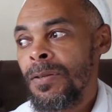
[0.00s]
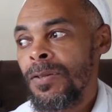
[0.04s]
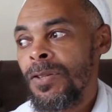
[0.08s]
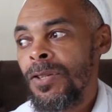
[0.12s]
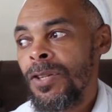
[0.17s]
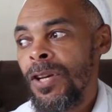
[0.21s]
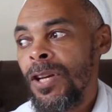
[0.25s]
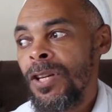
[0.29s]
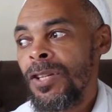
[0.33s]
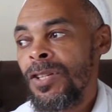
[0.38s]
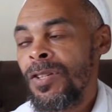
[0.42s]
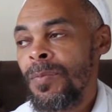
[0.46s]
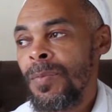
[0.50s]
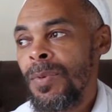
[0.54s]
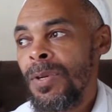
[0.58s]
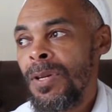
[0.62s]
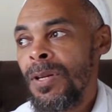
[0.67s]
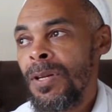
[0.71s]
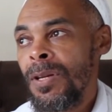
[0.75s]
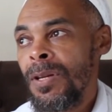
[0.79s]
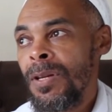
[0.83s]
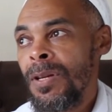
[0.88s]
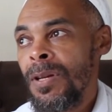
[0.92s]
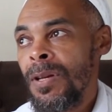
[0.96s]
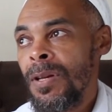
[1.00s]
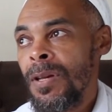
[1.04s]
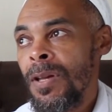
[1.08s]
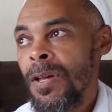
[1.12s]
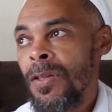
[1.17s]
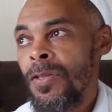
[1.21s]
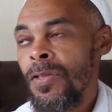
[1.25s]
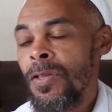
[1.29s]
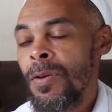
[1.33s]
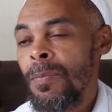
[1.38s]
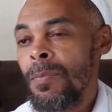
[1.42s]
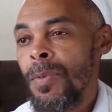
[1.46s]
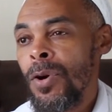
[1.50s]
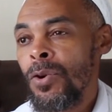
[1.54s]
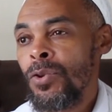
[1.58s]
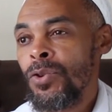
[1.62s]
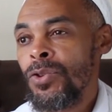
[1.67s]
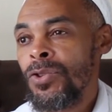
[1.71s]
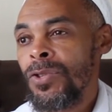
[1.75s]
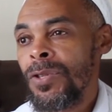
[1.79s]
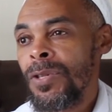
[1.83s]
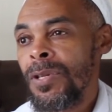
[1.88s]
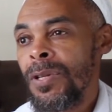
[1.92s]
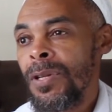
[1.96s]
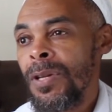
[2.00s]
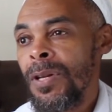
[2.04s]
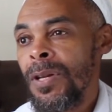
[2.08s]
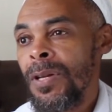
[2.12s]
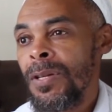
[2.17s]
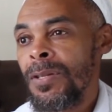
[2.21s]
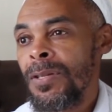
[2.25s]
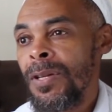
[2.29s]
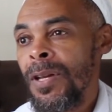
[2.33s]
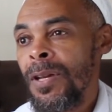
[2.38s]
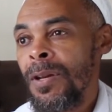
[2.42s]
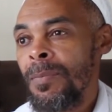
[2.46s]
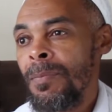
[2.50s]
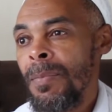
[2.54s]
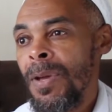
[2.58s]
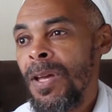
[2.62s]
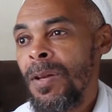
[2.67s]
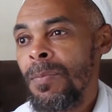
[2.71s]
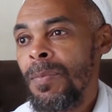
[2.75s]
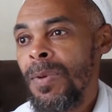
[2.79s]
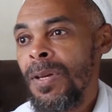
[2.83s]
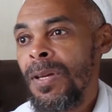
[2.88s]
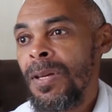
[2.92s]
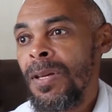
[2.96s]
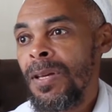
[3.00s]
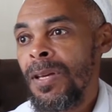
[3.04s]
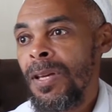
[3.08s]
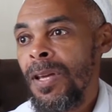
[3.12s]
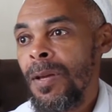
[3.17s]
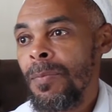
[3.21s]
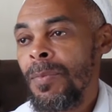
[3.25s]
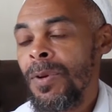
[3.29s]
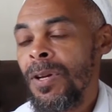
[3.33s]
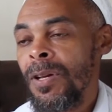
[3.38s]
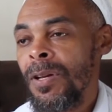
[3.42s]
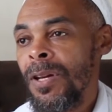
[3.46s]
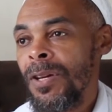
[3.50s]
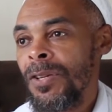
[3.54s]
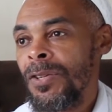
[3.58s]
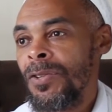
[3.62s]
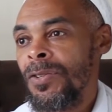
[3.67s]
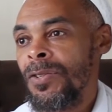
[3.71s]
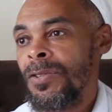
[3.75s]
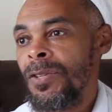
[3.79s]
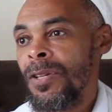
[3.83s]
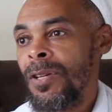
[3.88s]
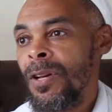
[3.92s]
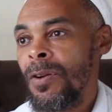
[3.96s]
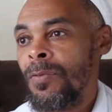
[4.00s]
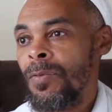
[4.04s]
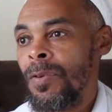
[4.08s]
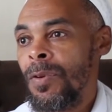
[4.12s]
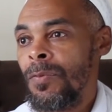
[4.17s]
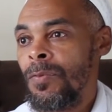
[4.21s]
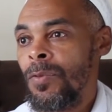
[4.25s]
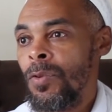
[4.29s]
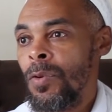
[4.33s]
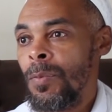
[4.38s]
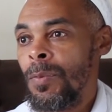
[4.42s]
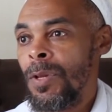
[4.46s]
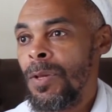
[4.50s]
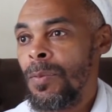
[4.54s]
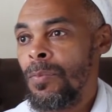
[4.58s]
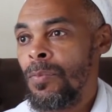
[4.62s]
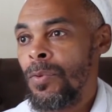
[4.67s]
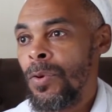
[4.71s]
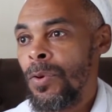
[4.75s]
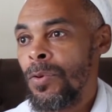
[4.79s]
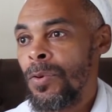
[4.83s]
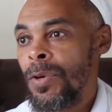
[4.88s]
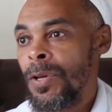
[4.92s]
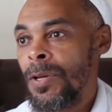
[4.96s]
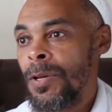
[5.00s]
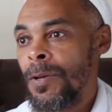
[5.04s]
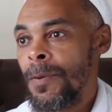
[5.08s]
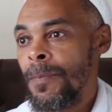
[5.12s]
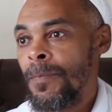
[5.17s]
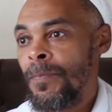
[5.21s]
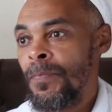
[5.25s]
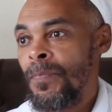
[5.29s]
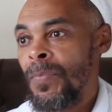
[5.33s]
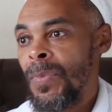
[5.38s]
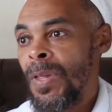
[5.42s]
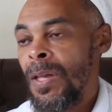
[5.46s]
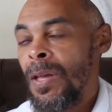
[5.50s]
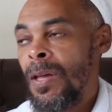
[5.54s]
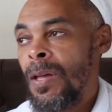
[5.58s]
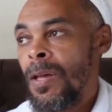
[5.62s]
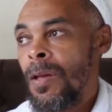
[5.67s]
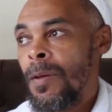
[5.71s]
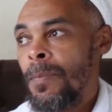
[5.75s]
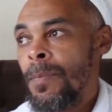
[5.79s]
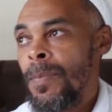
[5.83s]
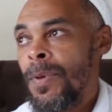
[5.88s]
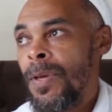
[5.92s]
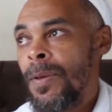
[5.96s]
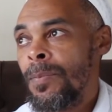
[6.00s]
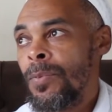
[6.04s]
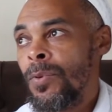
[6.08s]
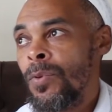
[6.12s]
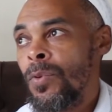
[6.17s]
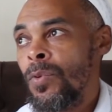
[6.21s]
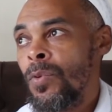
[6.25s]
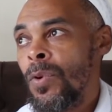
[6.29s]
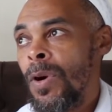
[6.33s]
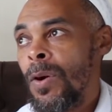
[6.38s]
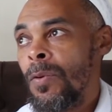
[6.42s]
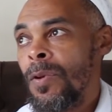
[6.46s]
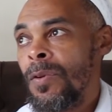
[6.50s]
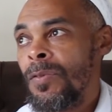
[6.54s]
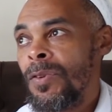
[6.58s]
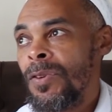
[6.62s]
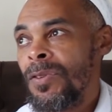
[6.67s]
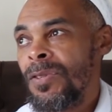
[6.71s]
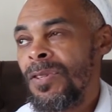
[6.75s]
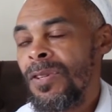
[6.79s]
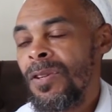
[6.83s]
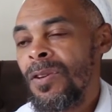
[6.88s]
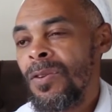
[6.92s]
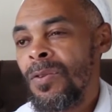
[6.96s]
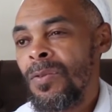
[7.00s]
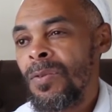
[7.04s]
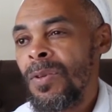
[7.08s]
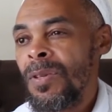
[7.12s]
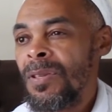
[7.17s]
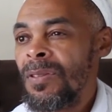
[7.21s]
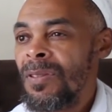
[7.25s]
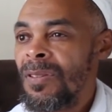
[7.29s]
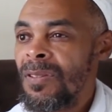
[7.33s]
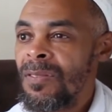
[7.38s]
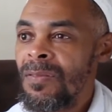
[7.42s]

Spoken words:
changed me in the most is that it made me keep connections that I would have normally broken. People who I would have just, you know,